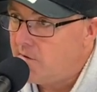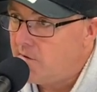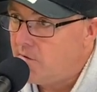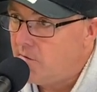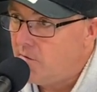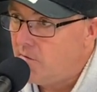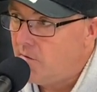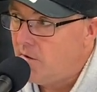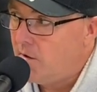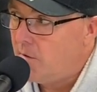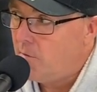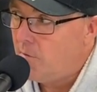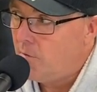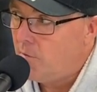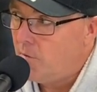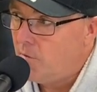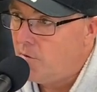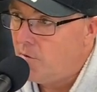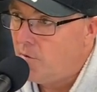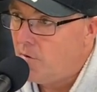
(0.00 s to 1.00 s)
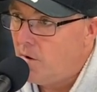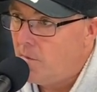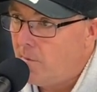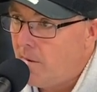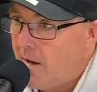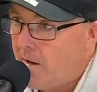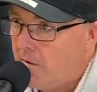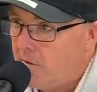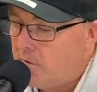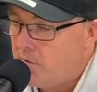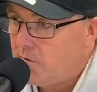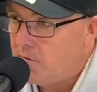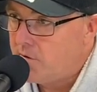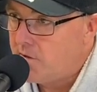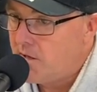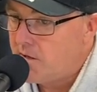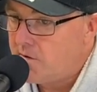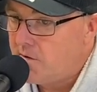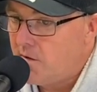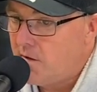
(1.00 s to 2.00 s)
So like when we were doing our battle drills
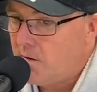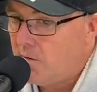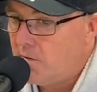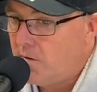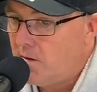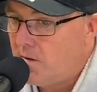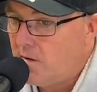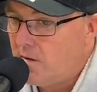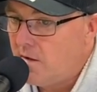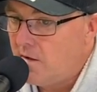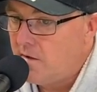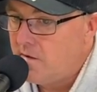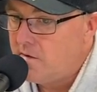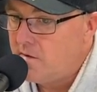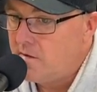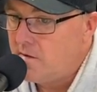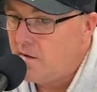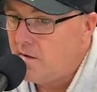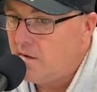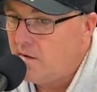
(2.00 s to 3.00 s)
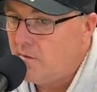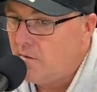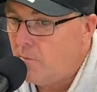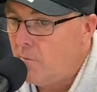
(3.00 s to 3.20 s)
yesterday with the kids, uh,